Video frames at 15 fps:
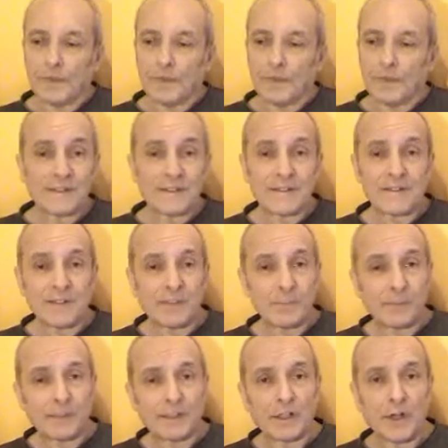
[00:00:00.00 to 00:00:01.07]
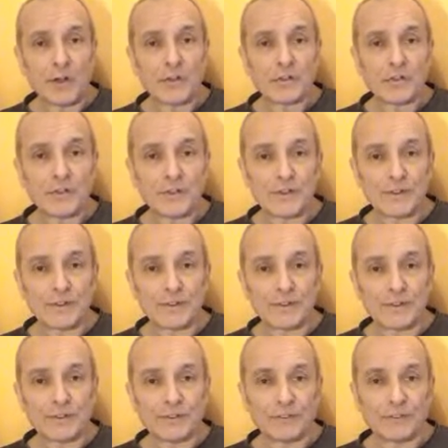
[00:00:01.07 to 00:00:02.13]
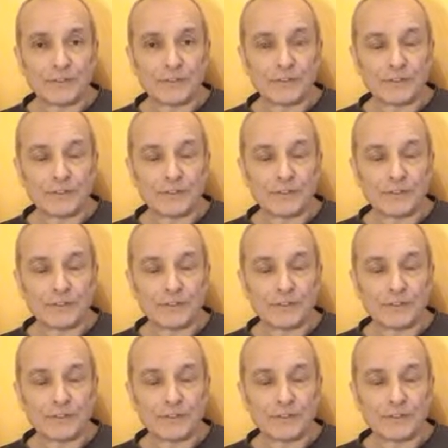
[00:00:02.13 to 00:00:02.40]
And this is simply consciousness.